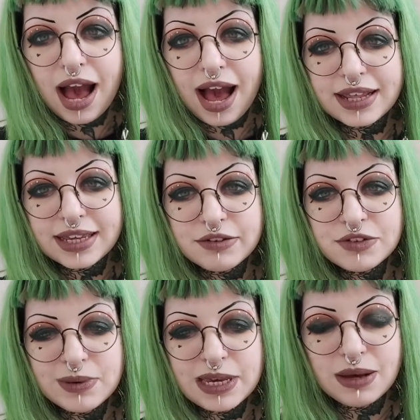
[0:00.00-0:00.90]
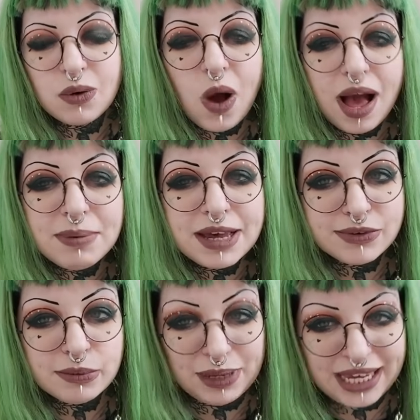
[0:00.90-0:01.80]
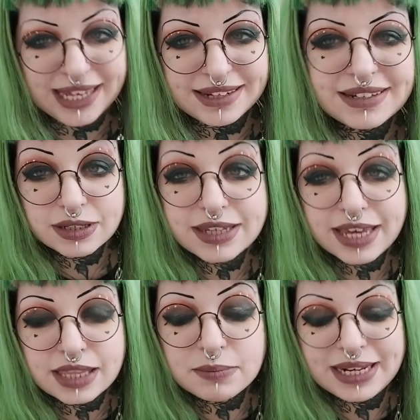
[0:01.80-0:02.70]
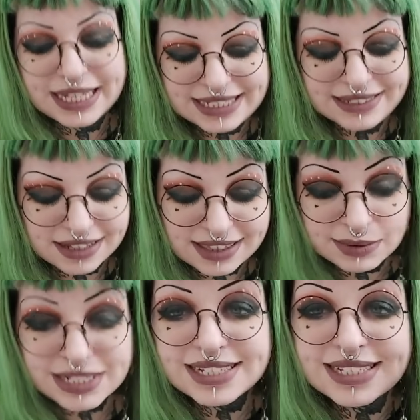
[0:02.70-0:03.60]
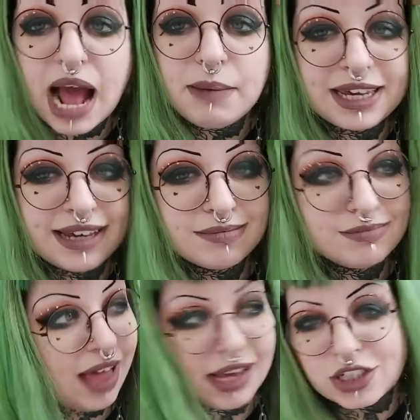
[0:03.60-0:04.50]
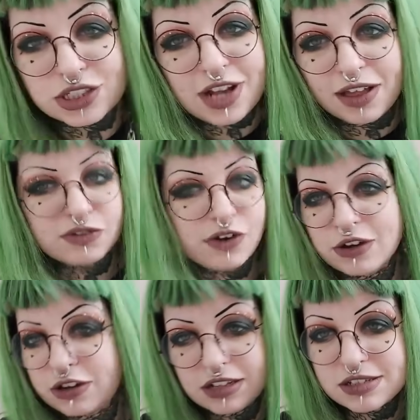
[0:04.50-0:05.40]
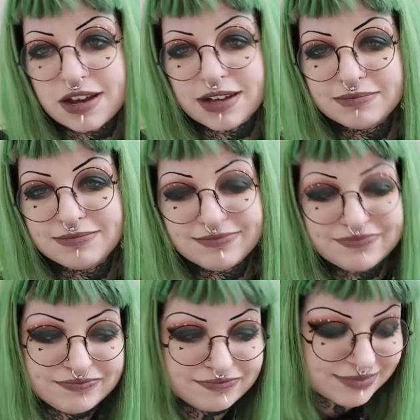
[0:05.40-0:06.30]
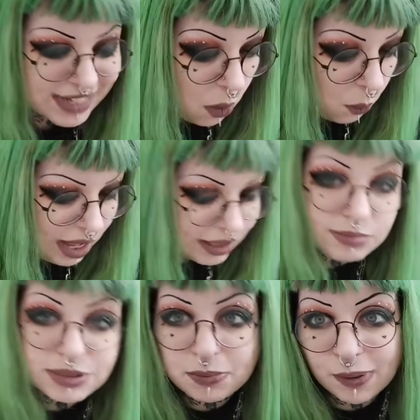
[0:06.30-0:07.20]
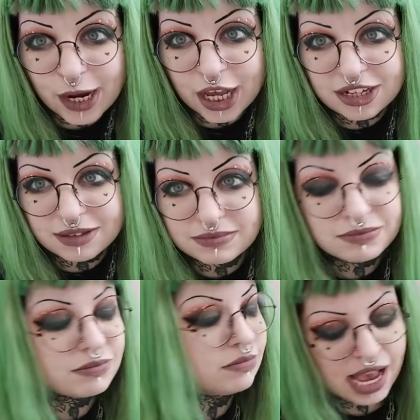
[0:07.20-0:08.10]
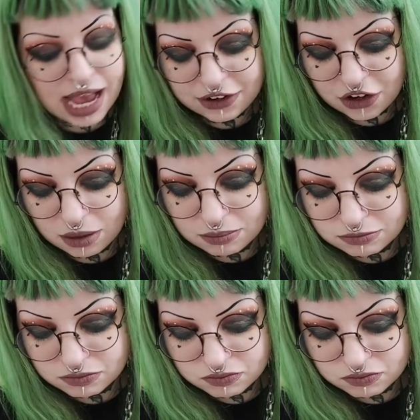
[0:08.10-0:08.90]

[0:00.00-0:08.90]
And it gives me quite a bit of a beard. Hear the police. There was a stabbing like just down the road last night. Welcome to Britain. And